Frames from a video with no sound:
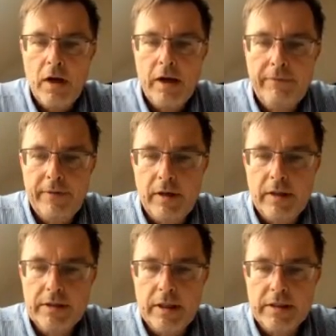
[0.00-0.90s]
in
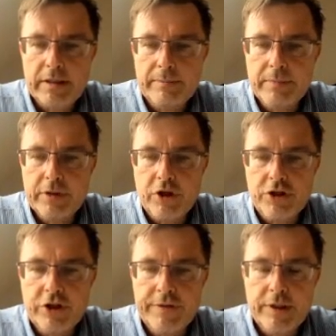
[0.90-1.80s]
Finland there are some
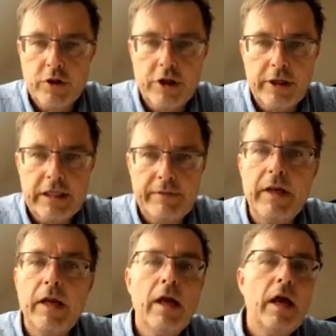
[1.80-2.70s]
changes with the connectivity.